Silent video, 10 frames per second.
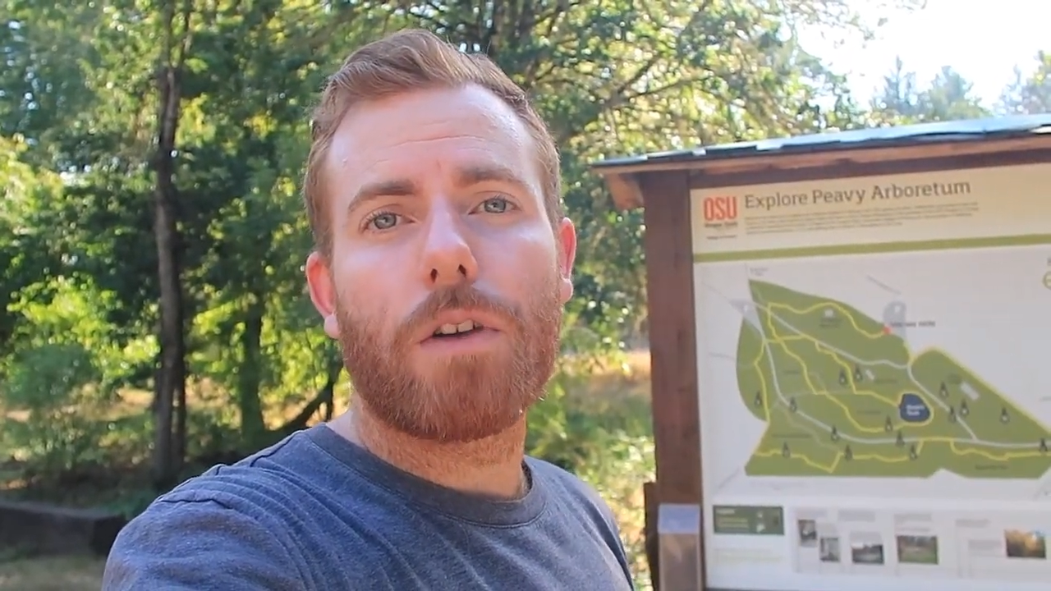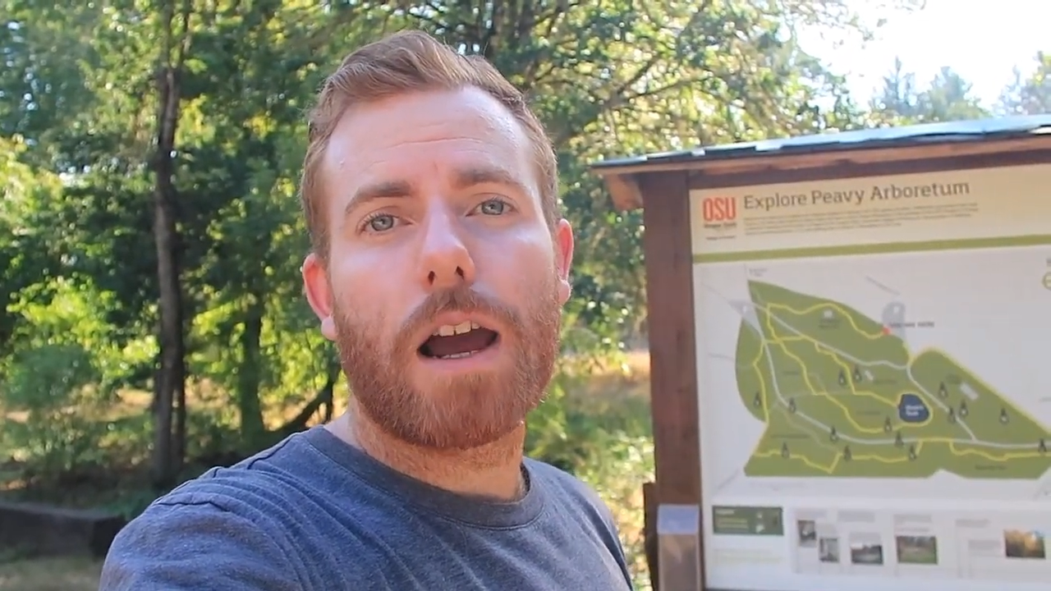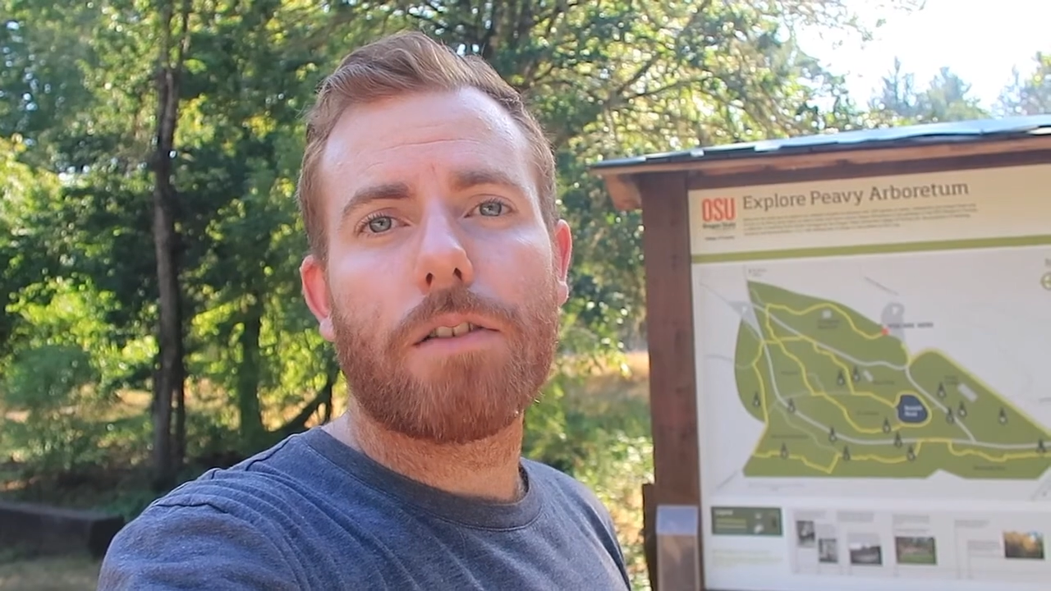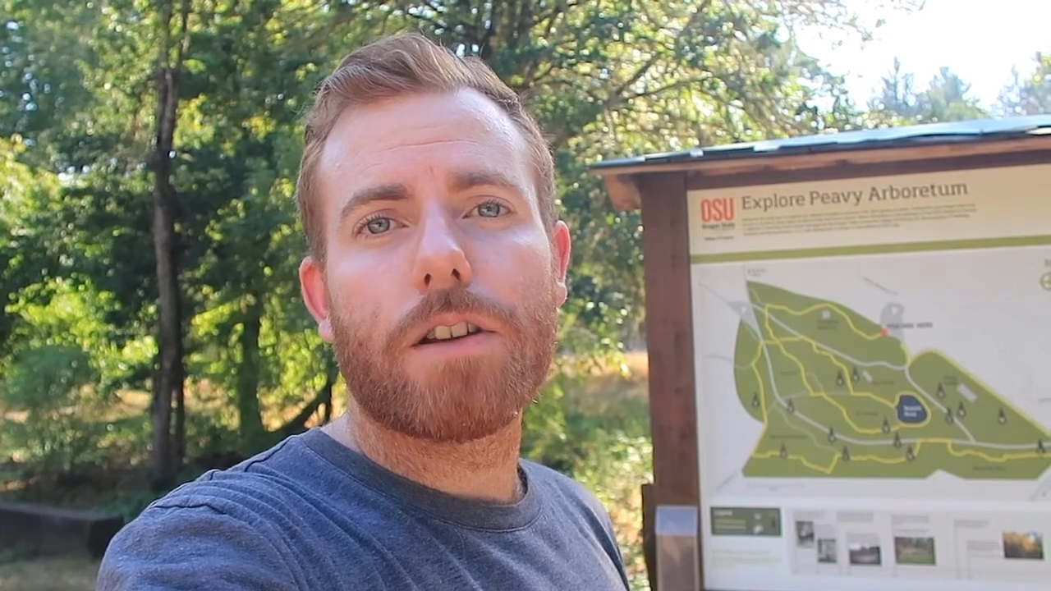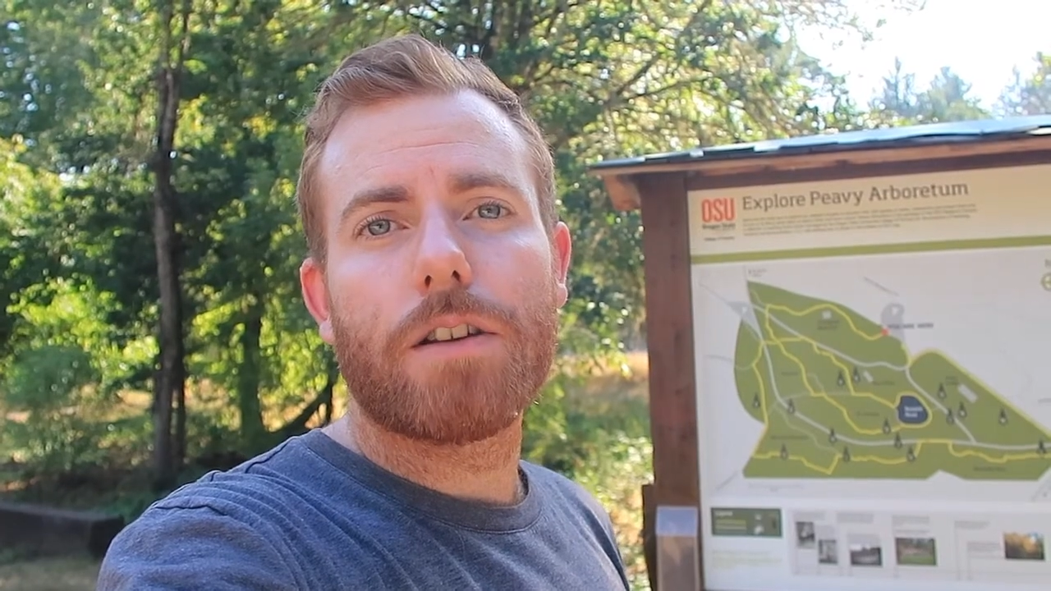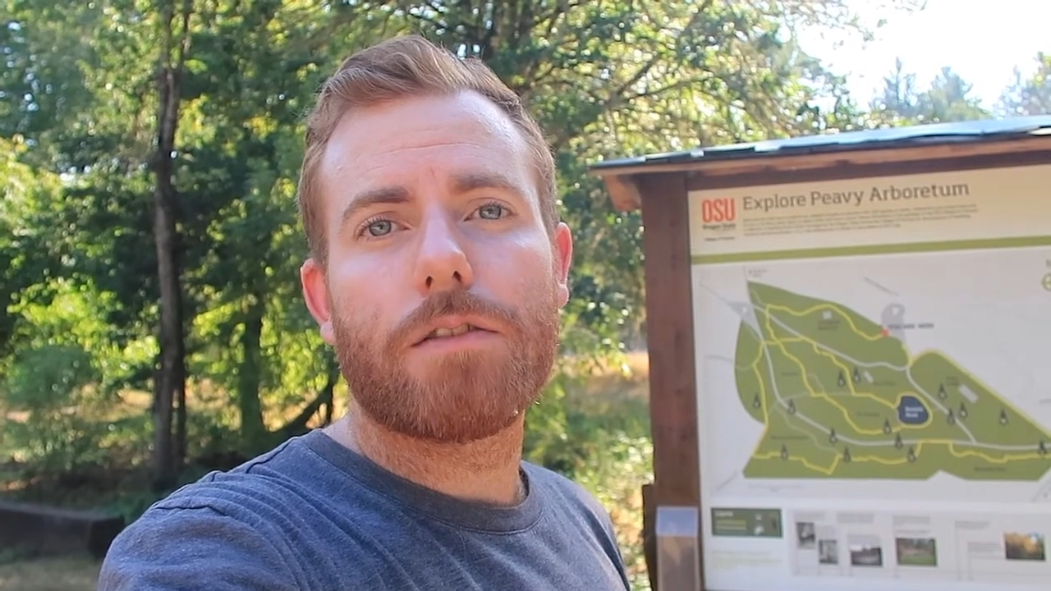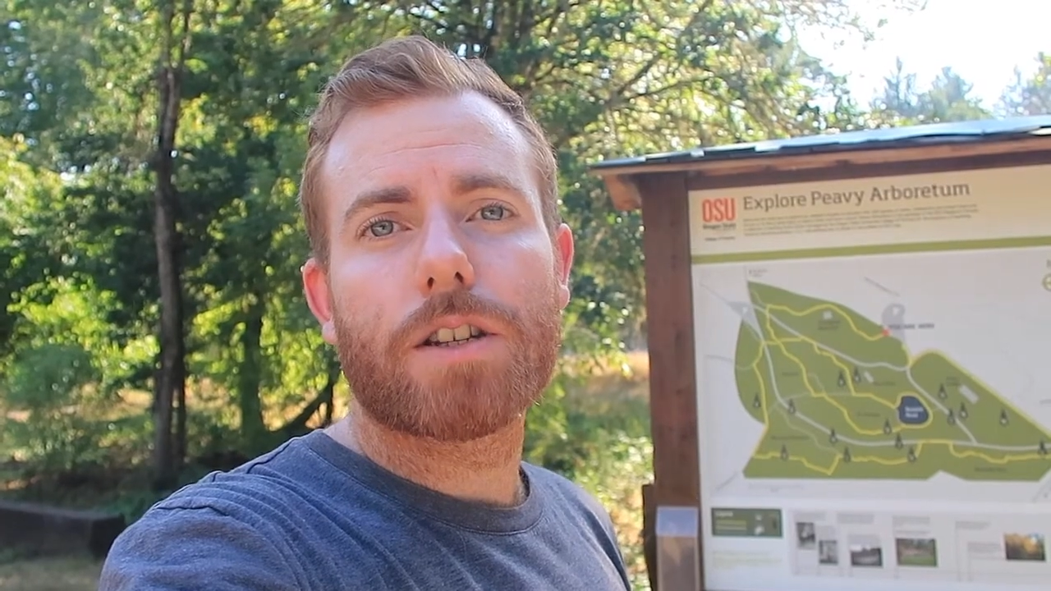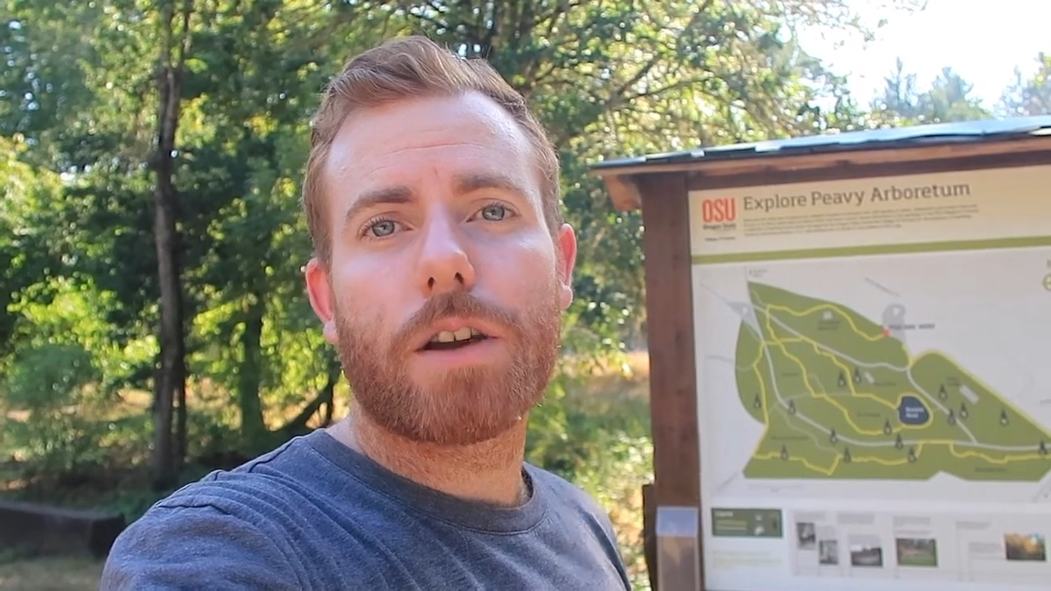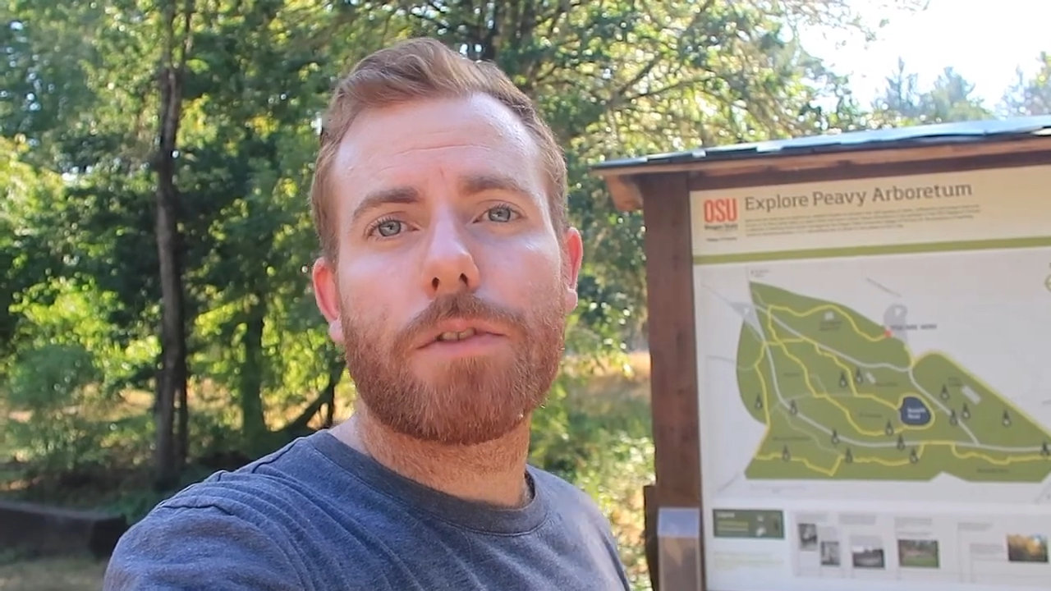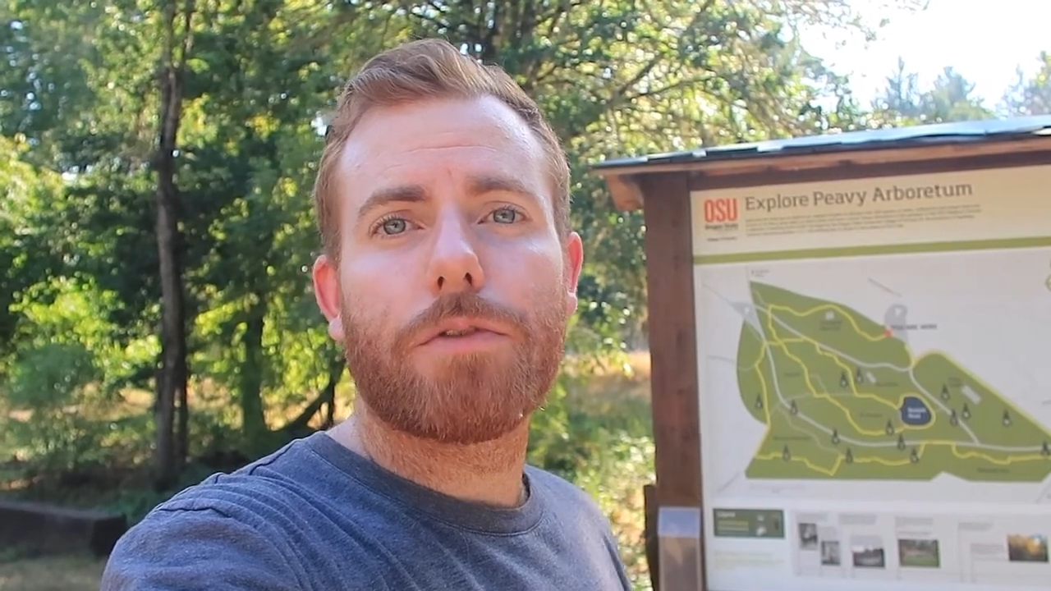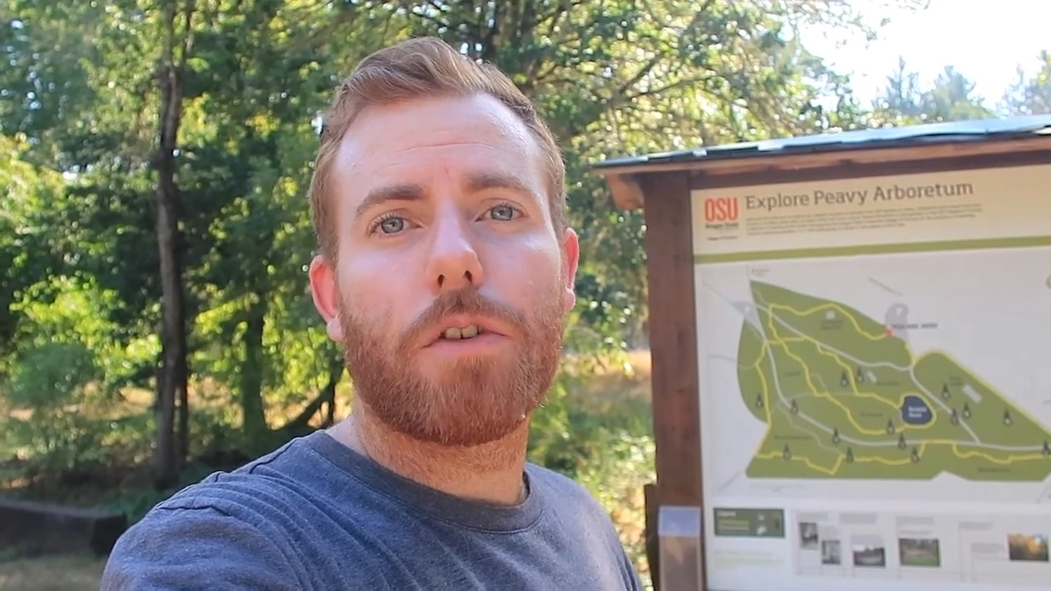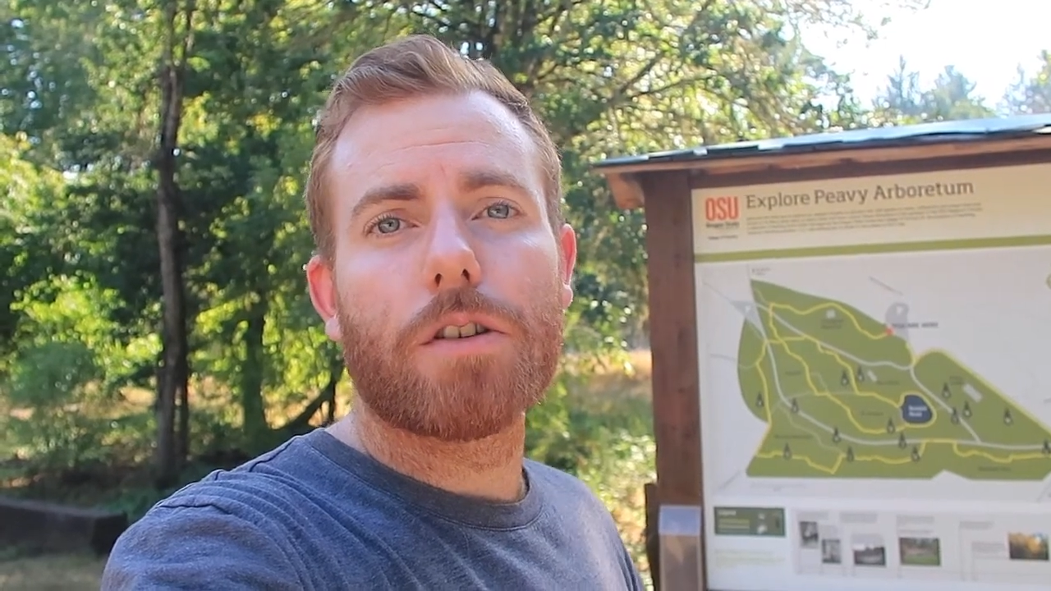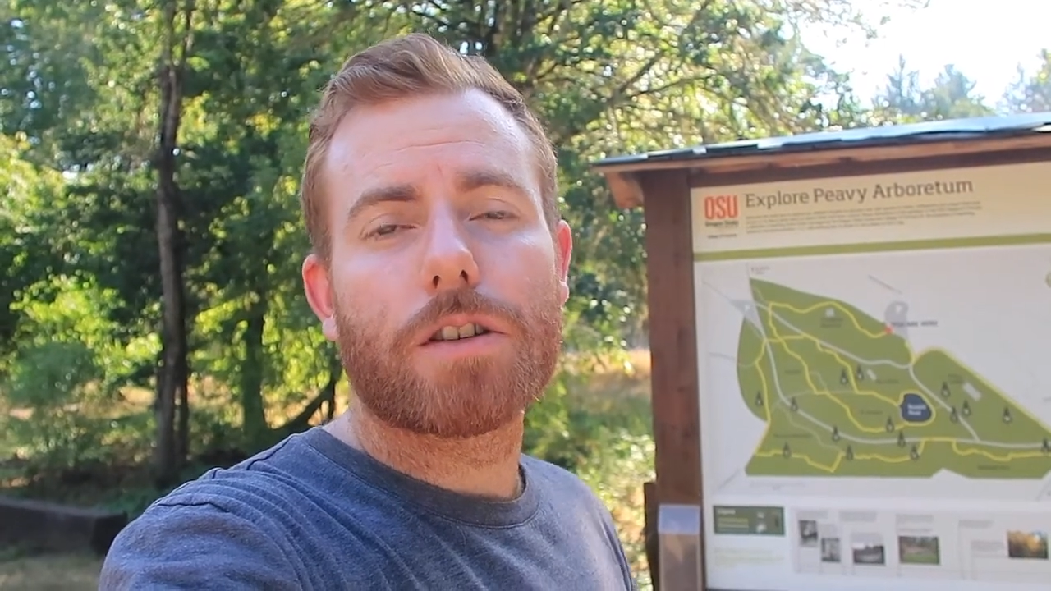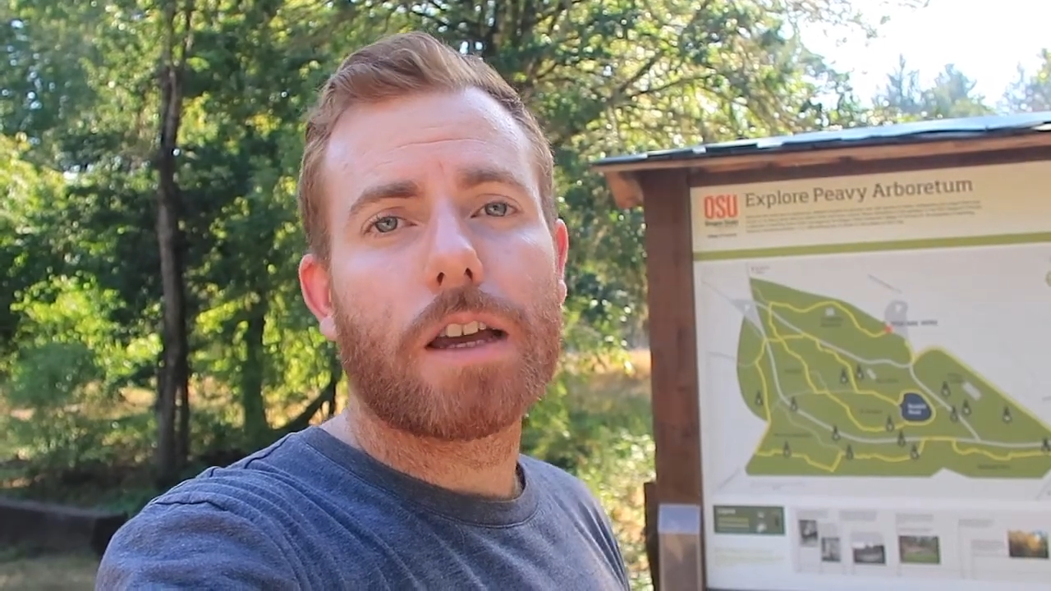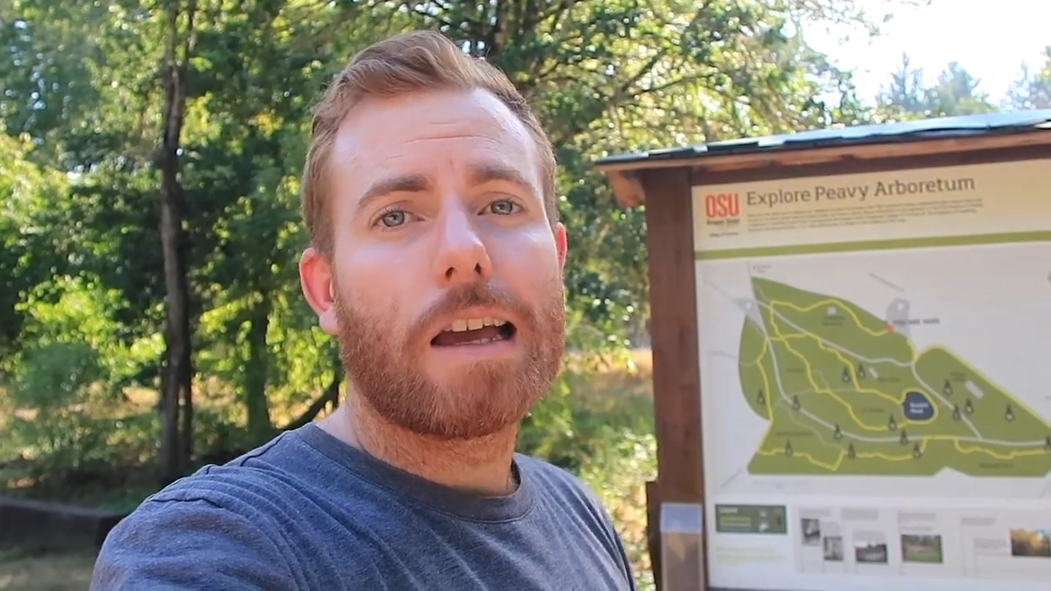around and discovering the
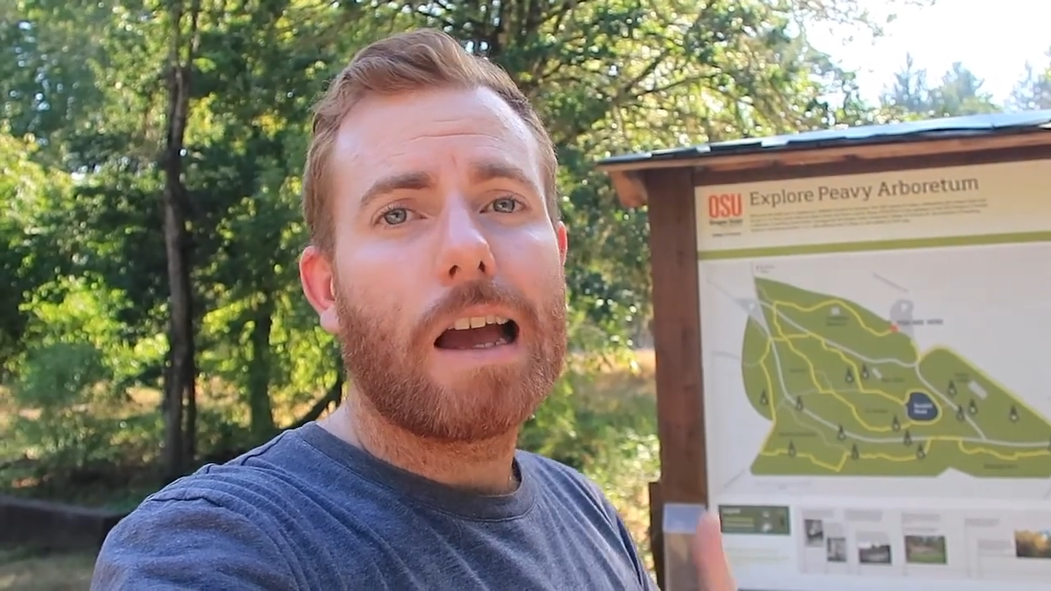forest.